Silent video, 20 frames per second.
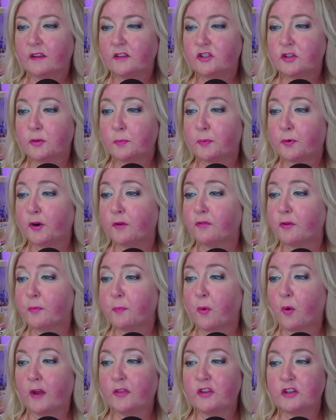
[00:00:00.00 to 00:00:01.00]
To prove the
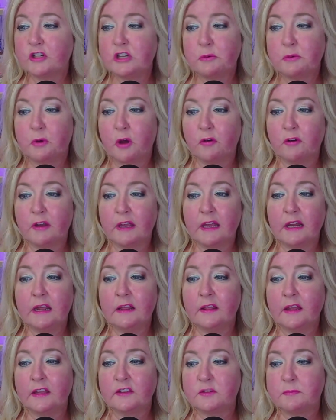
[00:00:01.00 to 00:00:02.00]
point that you go to any
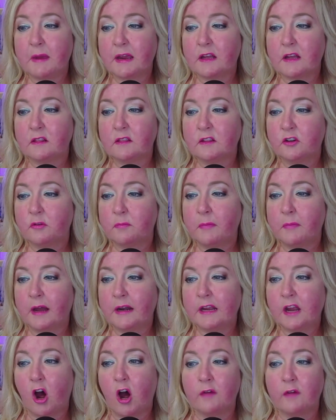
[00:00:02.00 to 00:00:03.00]
length to make a little
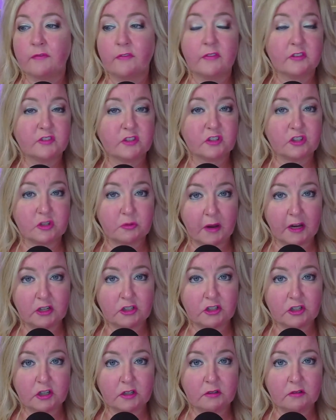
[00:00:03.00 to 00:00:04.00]
money off of this
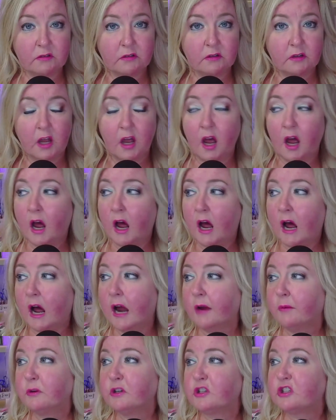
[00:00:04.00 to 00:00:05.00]
situation,
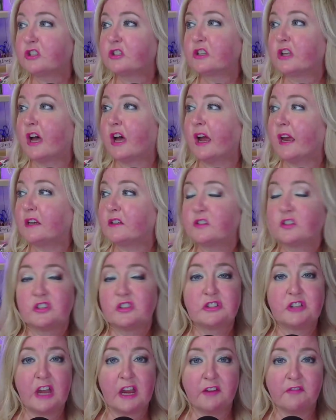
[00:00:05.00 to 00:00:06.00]
I would just like to
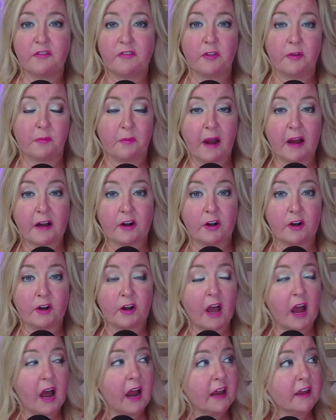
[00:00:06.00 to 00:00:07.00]
state for the
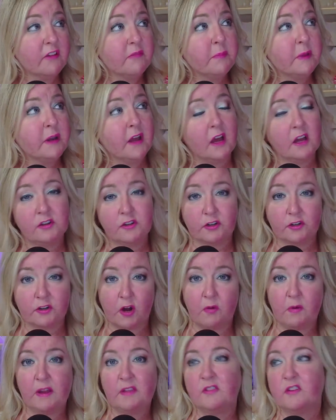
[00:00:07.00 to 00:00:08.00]
record, I have been
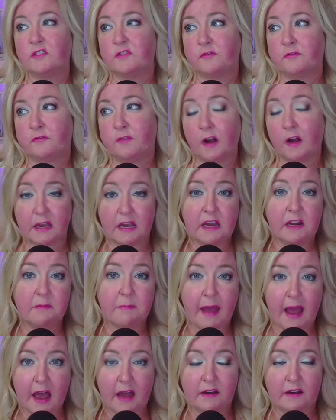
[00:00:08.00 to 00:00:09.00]
undergoing this fucking
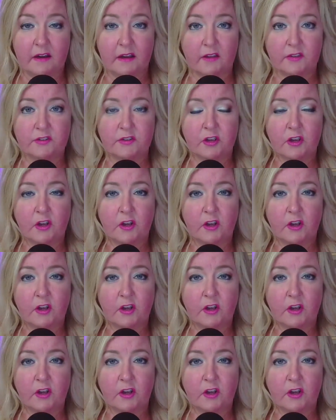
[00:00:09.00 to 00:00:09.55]
madness